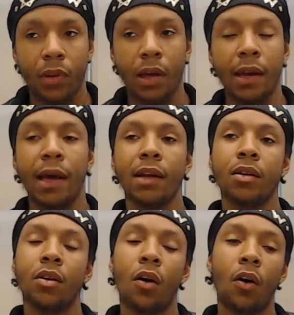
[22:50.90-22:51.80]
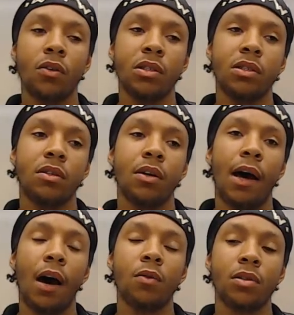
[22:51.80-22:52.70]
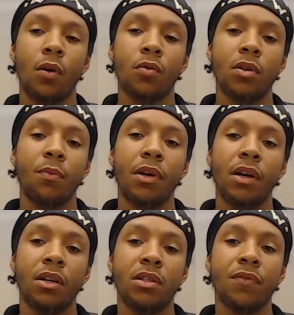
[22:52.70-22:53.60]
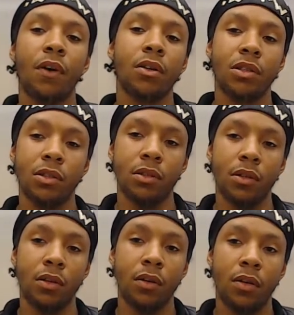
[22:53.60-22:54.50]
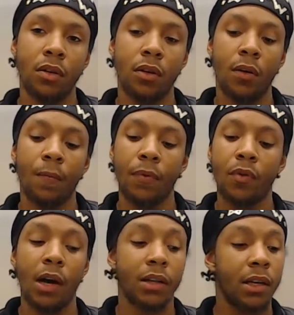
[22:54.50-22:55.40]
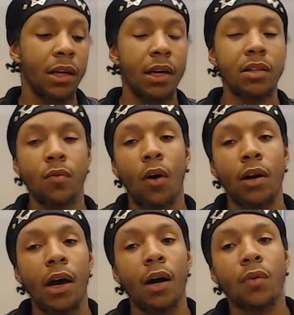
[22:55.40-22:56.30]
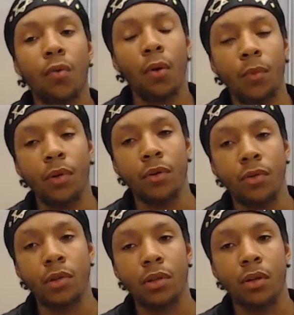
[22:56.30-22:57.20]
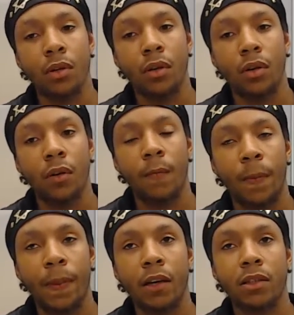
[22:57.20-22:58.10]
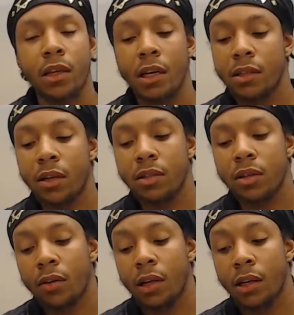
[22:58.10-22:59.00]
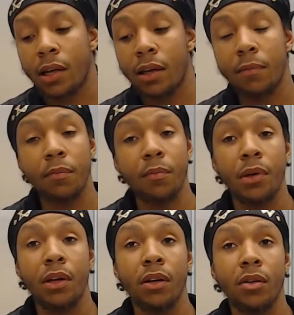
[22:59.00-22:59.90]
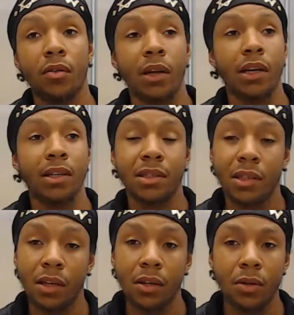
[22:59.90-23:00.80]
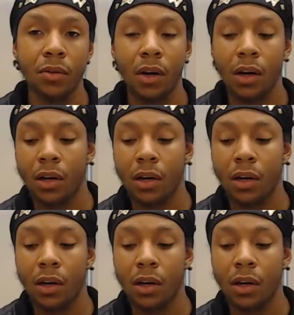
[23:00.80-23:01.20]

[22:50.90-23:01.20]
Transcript: And that causes the household to be in dysfunction. You got the kids who are now criminals because the kids are taught that they can be, they can still